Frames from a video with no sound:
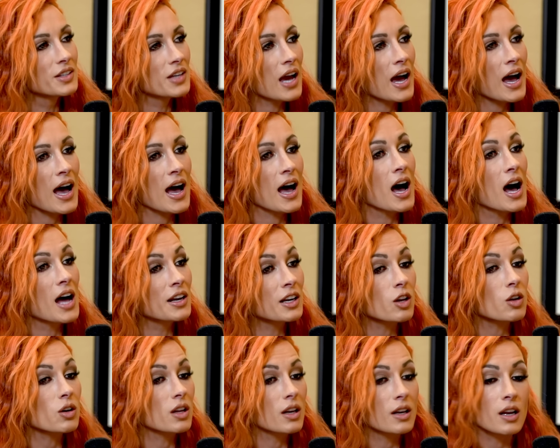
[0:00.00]
Yeah. And
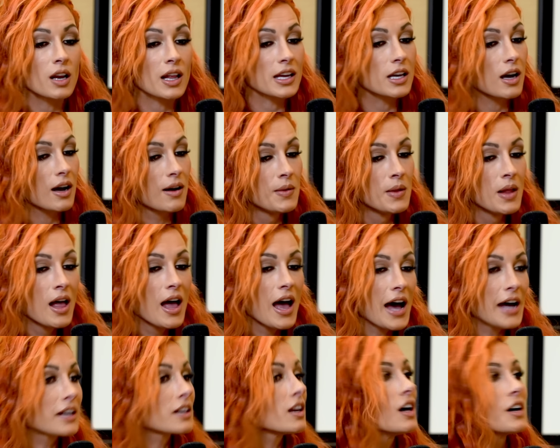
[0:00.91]
look, like
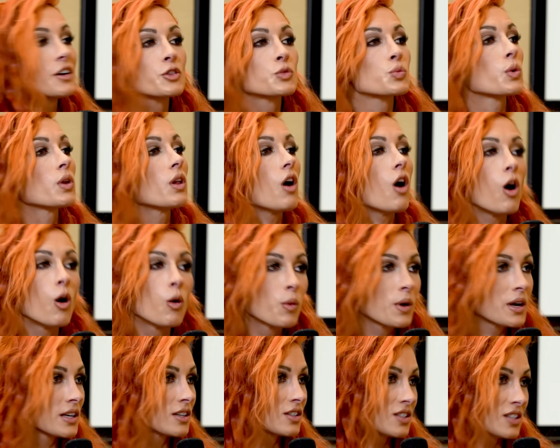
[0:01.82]
headlines will
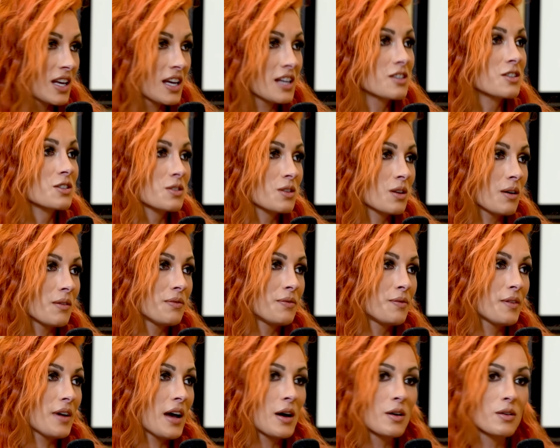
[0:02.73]
always take stuff
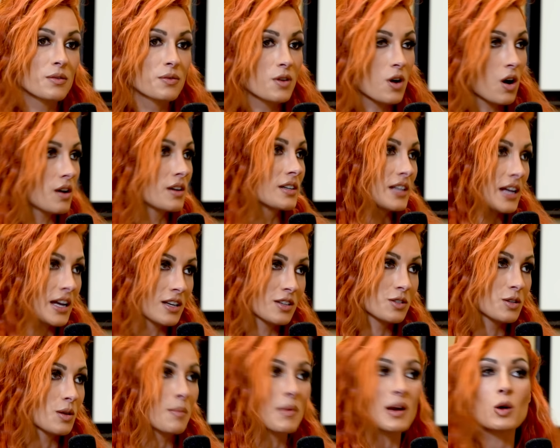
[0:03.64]
out of
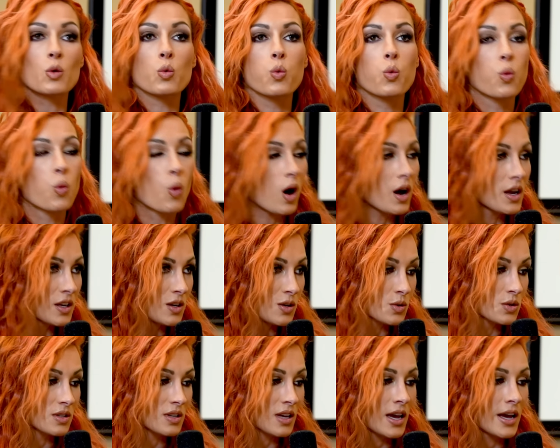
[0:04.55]
context, no matter what
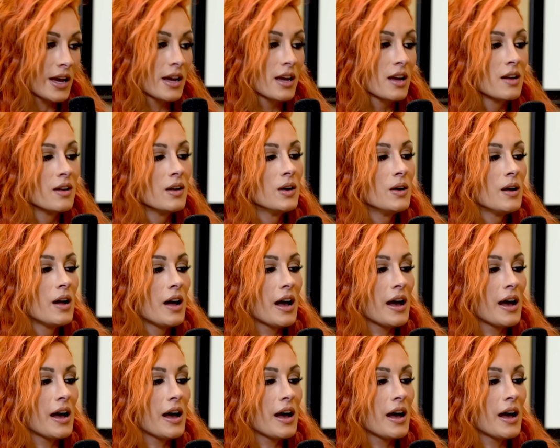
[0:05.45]
you say. Yeah.